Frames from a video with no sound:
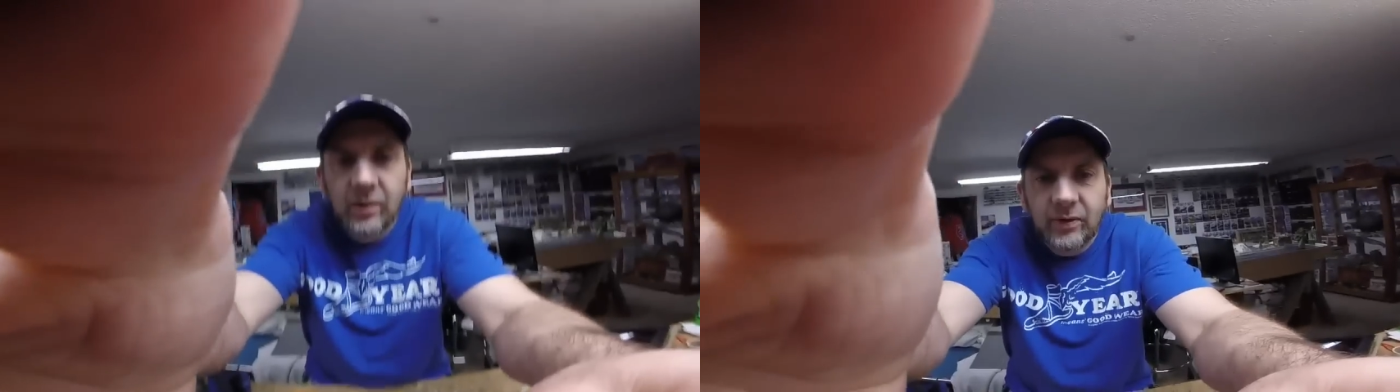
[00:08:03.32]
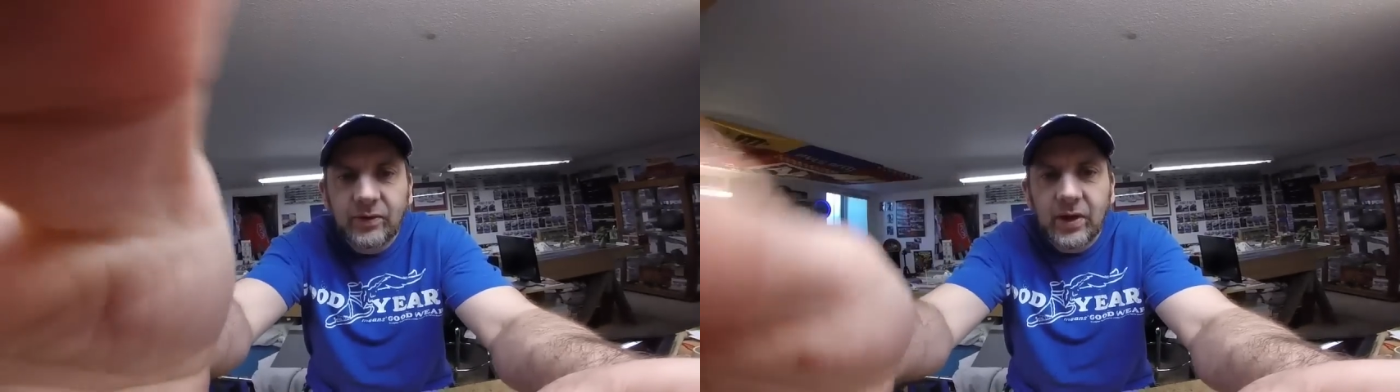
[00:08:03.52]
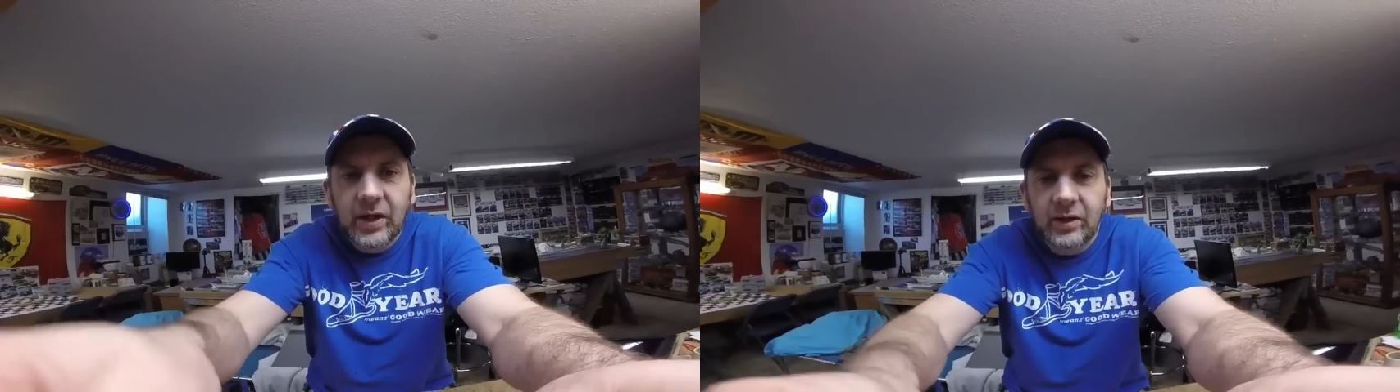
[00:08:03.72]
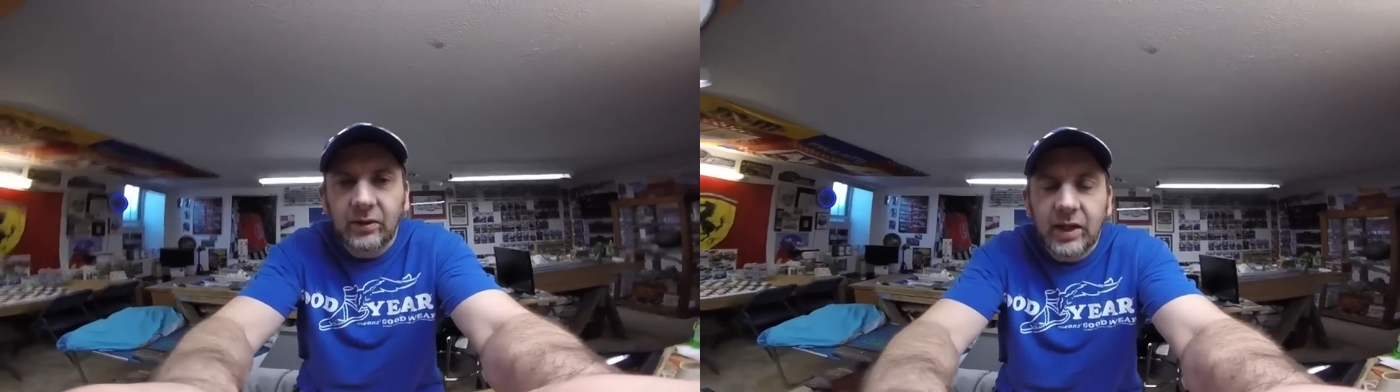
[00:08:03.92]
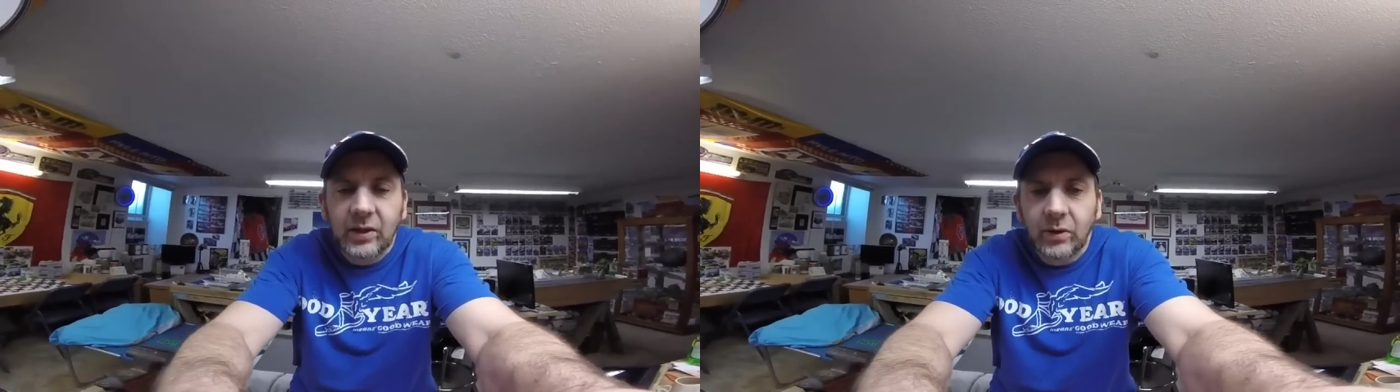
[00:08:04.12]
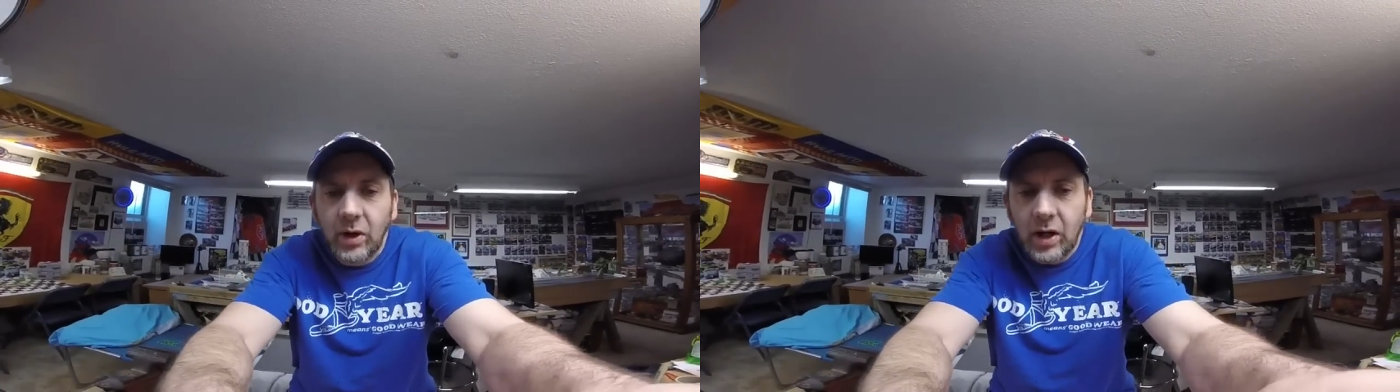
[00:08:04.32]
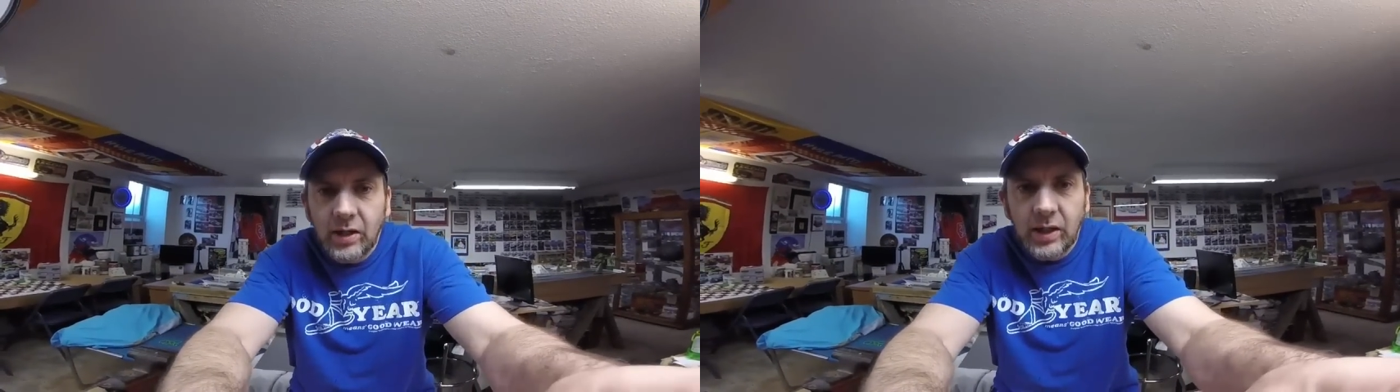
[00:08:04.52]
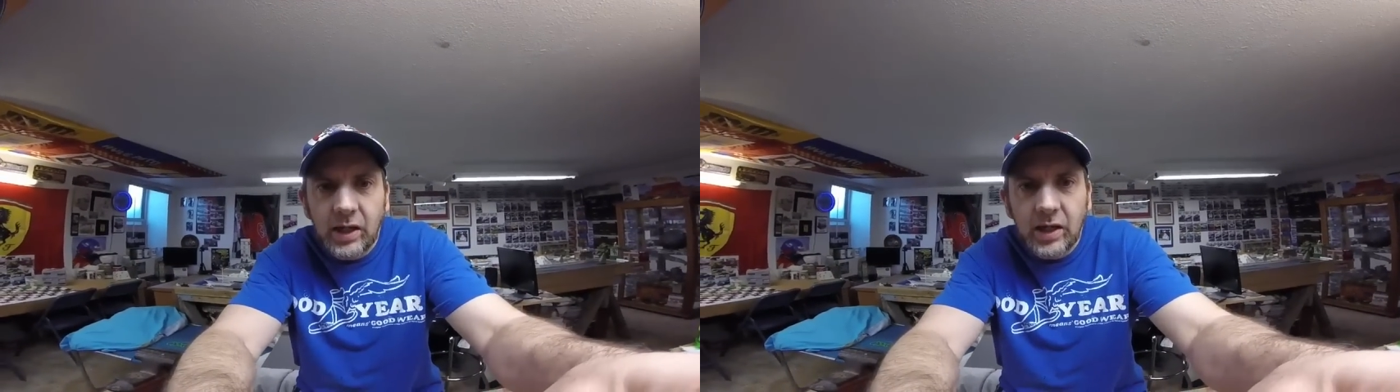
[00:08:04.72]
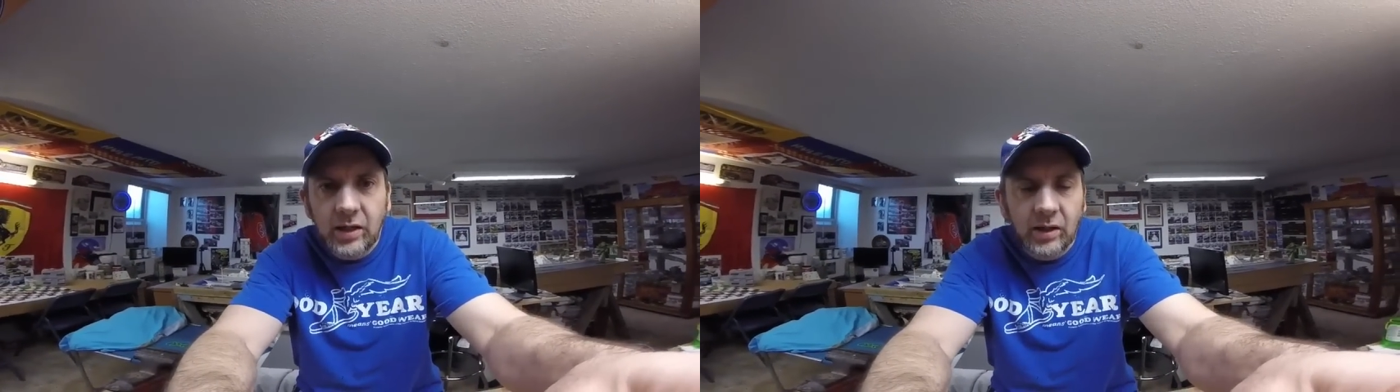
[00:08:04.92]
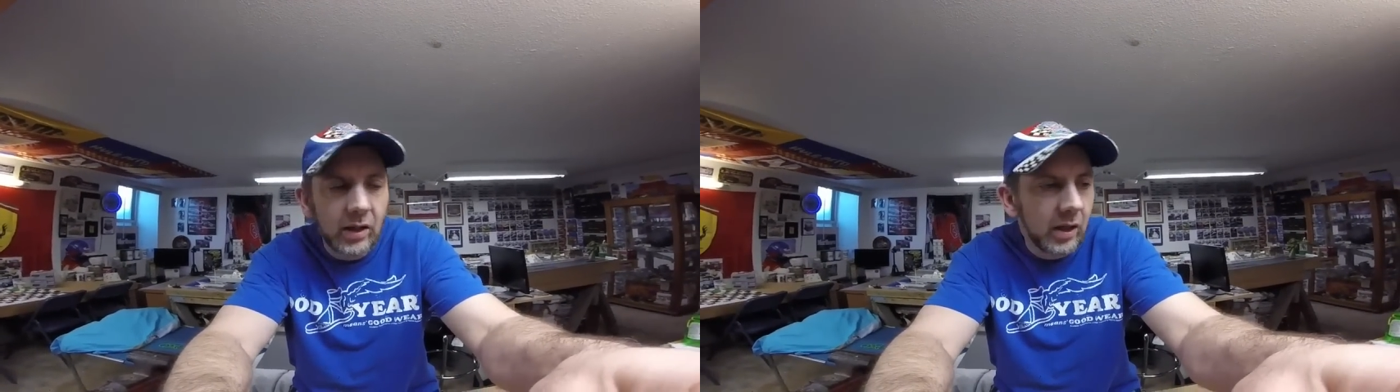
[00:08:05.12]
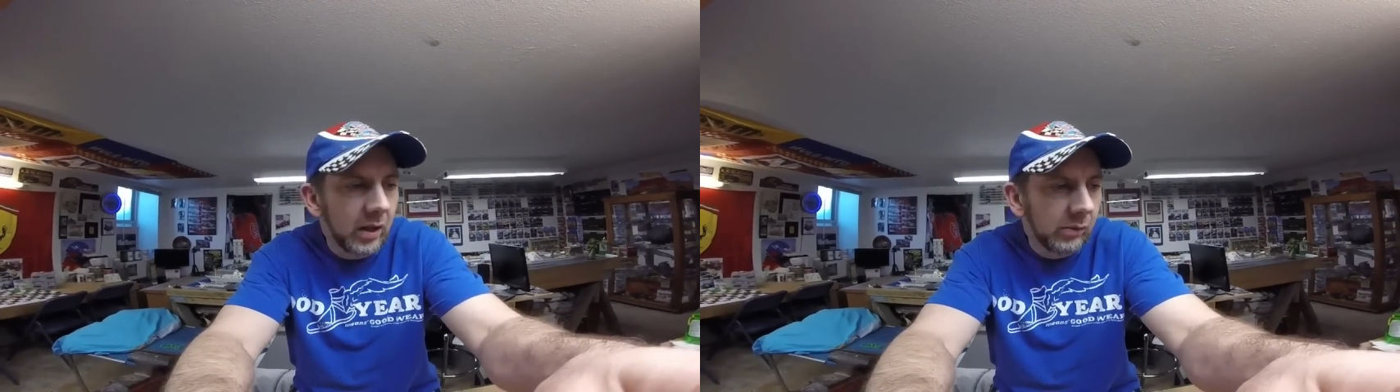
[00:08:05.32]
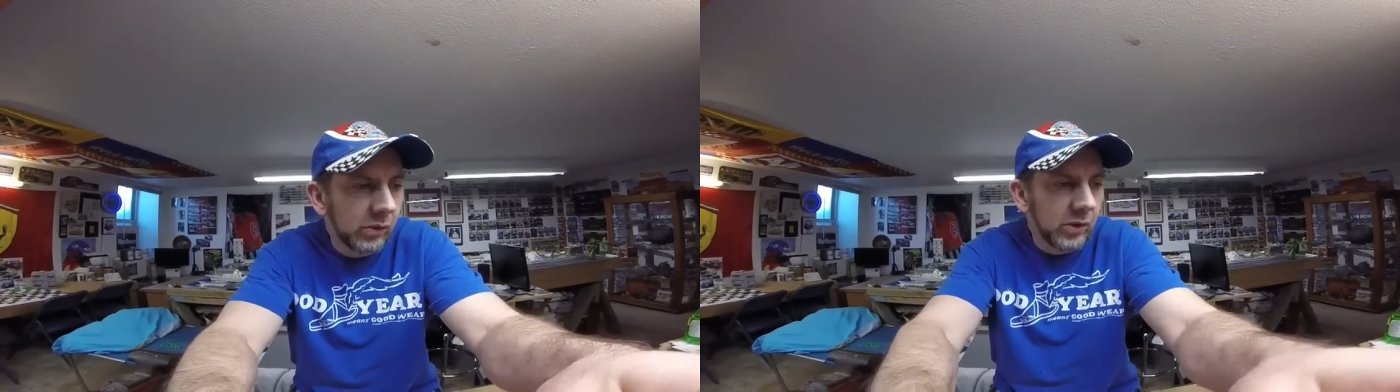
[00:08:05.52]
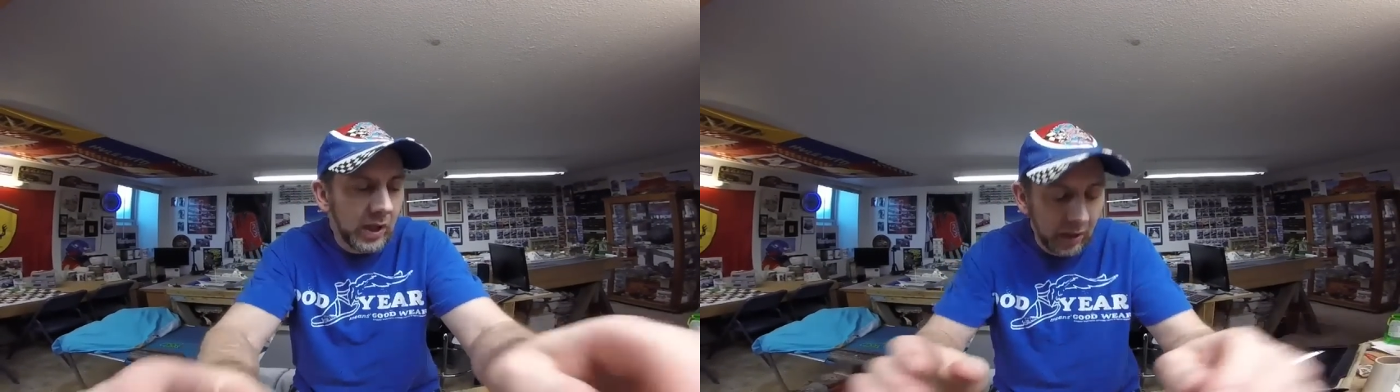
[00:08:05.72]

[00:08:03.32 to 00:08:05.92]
everything later on and uh, we'll